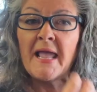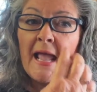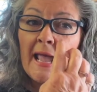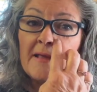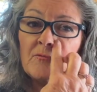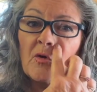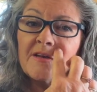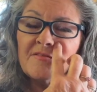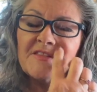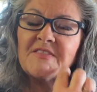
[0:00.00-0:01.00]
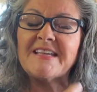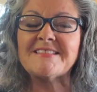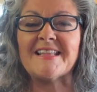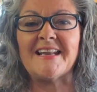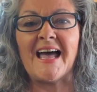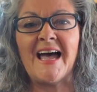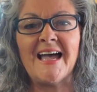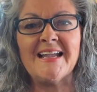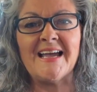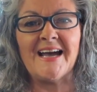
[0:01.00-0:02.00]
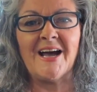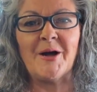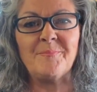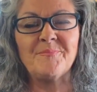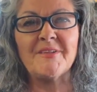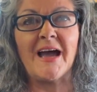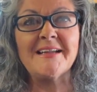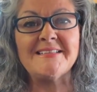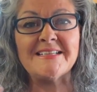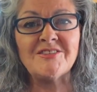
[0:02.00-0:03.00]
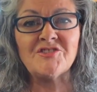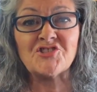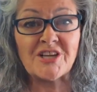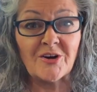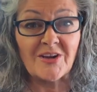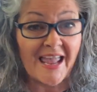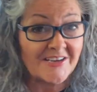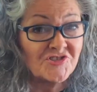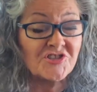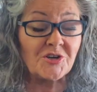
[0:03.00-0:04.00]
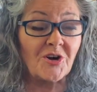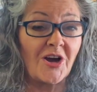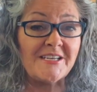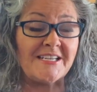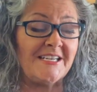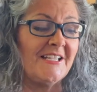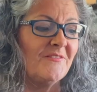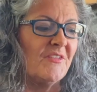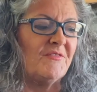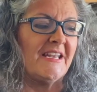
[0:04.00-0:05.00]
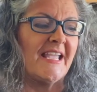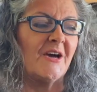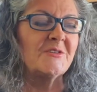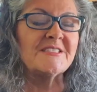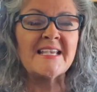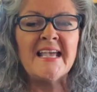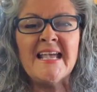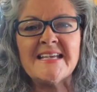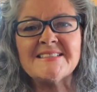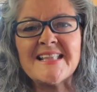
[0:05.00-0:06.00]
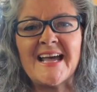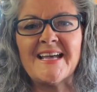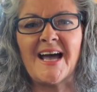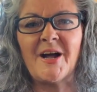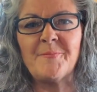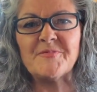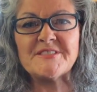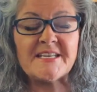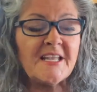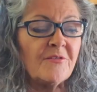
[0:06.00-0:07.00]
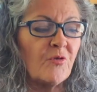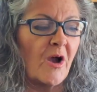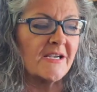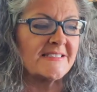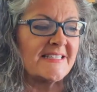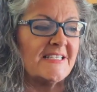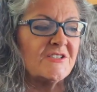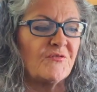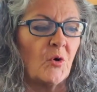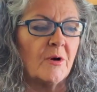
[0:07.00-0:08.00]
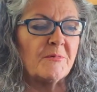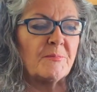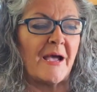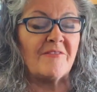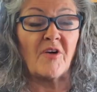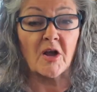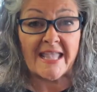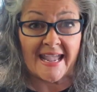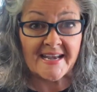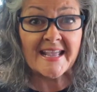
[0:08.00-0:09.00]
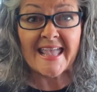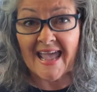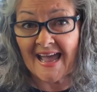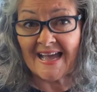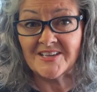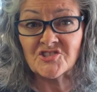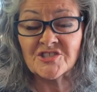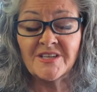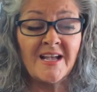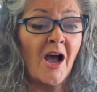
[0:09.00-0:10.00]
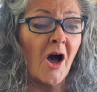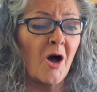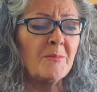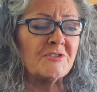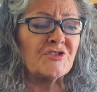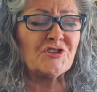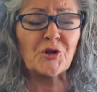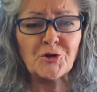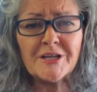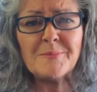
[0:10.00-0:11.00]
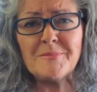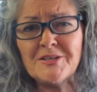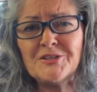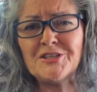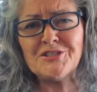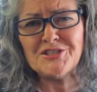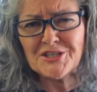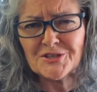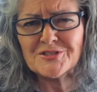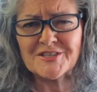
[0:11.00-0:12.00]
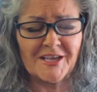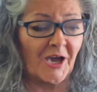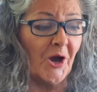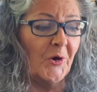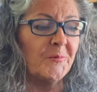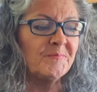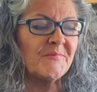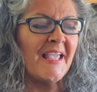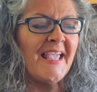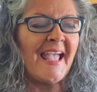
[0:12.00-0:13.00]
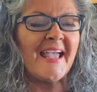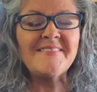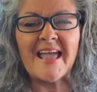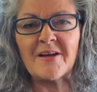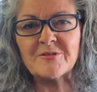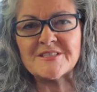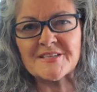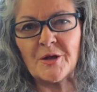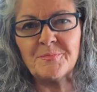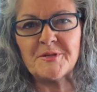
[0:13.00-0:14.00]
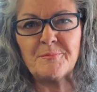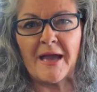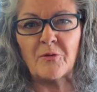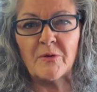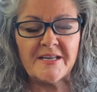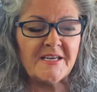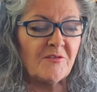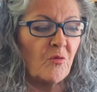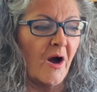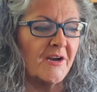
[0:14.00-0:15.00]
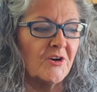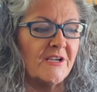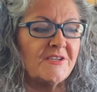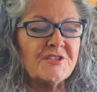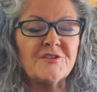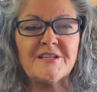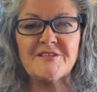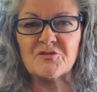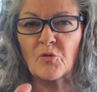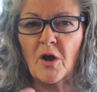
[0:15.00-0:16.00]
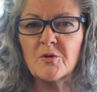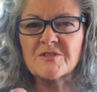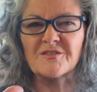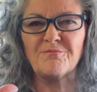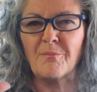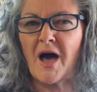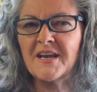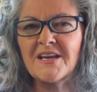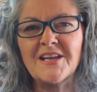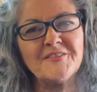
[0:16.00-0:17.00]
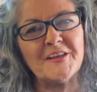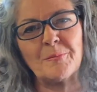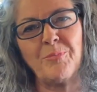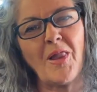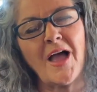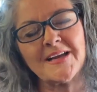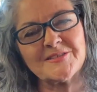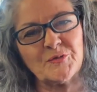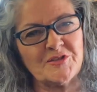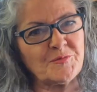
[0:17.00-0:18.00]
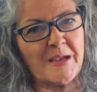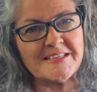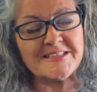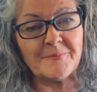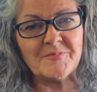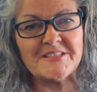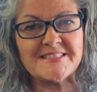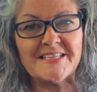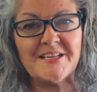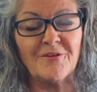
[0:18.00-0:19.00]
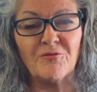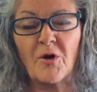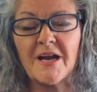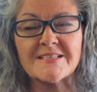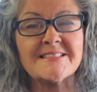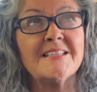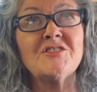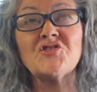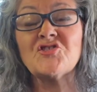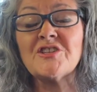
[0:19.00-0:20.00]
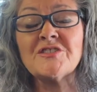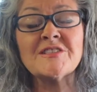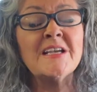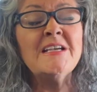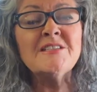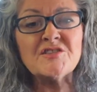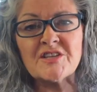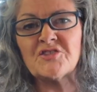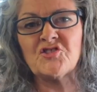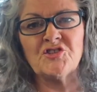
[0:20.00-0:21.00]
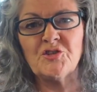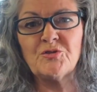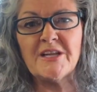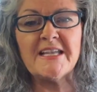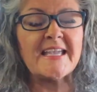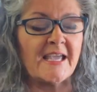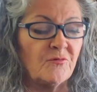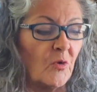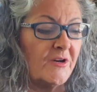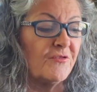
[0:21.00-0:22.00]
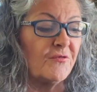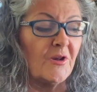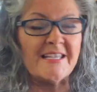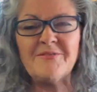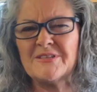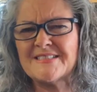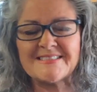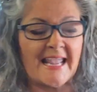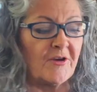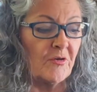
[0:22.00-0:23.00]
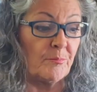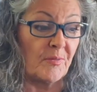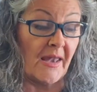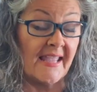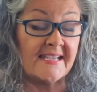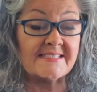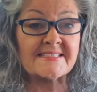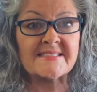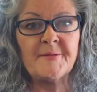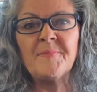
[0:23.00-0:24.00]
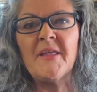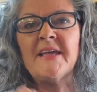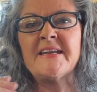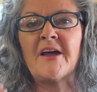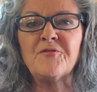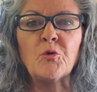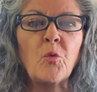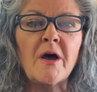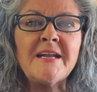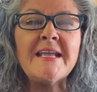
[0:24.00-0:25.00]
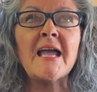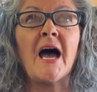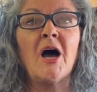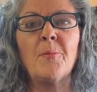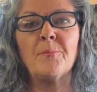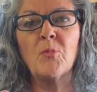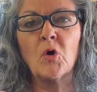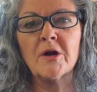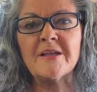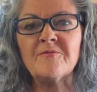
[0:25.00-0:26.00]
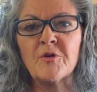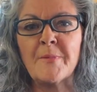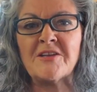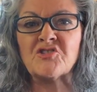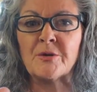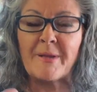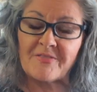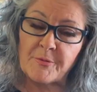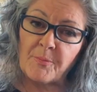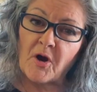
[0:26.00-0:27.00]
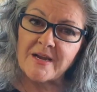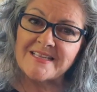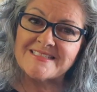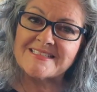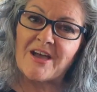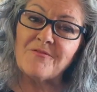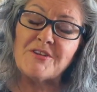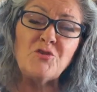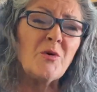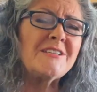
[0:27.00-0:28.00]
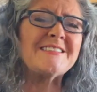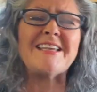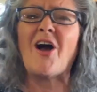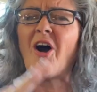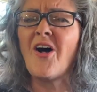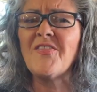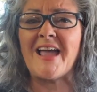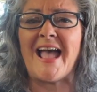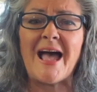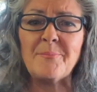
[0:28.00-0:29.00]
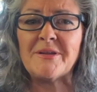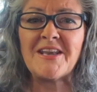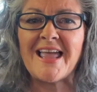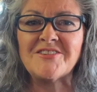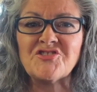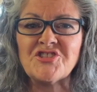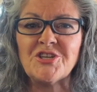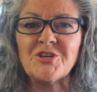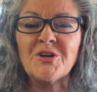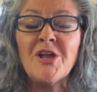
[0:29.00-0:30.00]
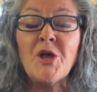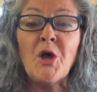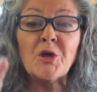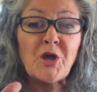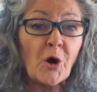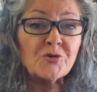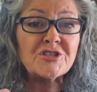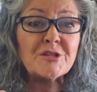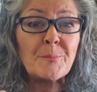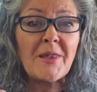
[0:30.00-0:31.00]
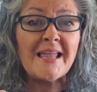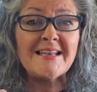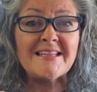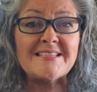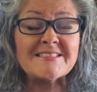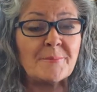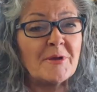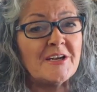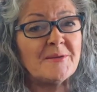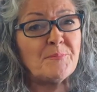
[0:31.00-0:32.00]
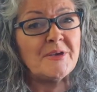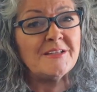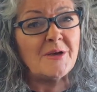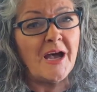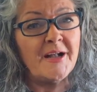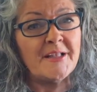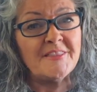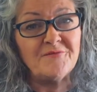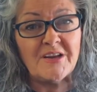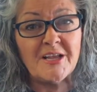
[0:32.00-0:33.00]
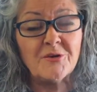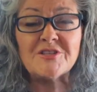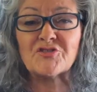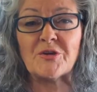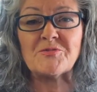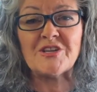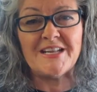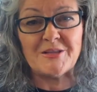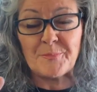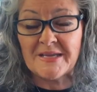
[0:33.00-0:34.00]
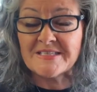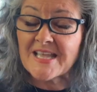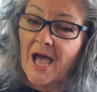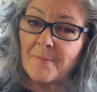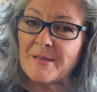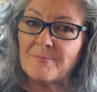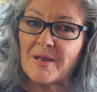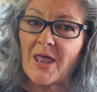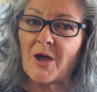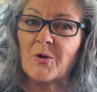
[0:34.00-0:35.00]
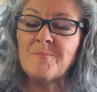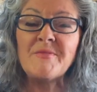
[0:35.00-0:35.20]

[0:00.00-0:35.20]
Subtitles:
And one of the things that I didn't share last year on any of the videos is that City of Rocks is formed by volcanic ash almost 30 million years ago. And that was sculpted by wind and water into these rows of monolithic blocks, which makes up the City of Rocks. It's just such a unique and wonderful, even sacred place. Now, if you're wanting more information about the park itself and you want to see all that happened last year, go to the playlist I'm going to put in the video description in the pinned comment below.